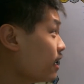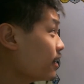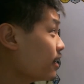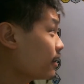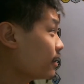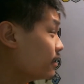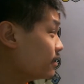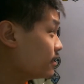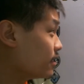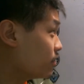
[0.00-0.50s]

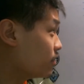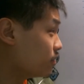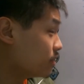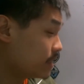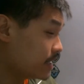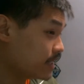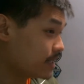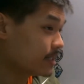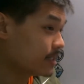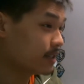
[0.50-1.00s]
consider
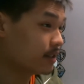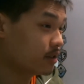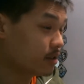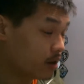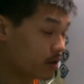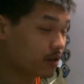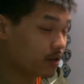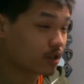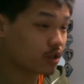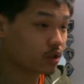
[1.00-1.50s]
DC
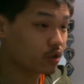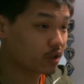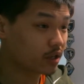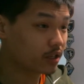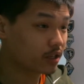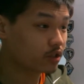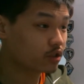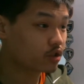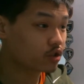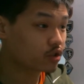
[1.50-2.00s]
is
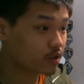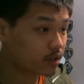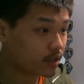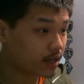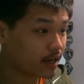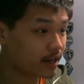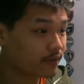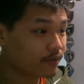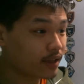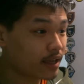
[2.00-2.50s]
looking to
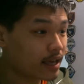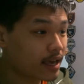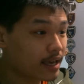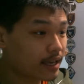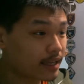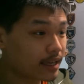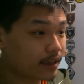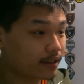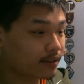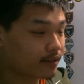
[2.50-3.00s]
kind of
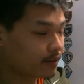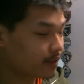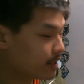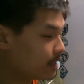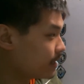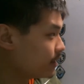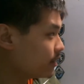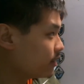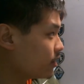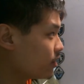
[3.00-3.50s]

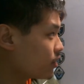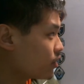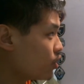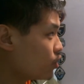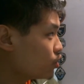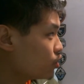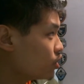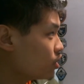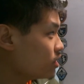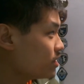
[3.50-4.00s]
get their
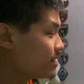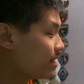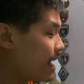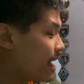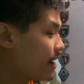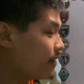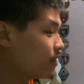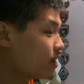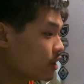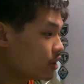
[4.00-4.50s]
coaching
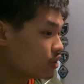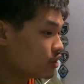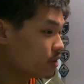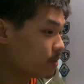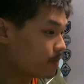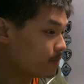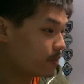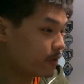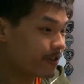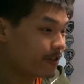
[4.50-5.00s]
staff to
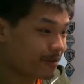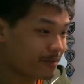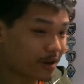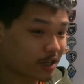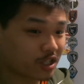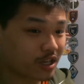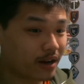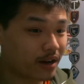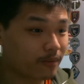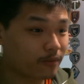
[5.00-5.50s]
pretty much
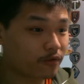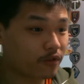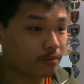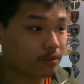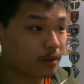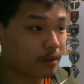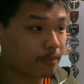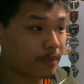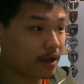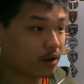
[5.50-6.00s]
come from the
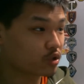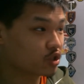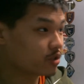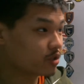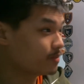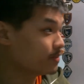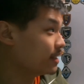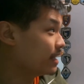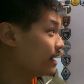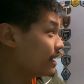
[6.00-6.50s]

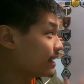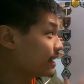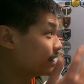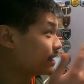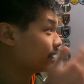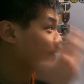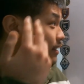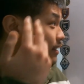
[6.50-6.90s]
Belgium league, and that they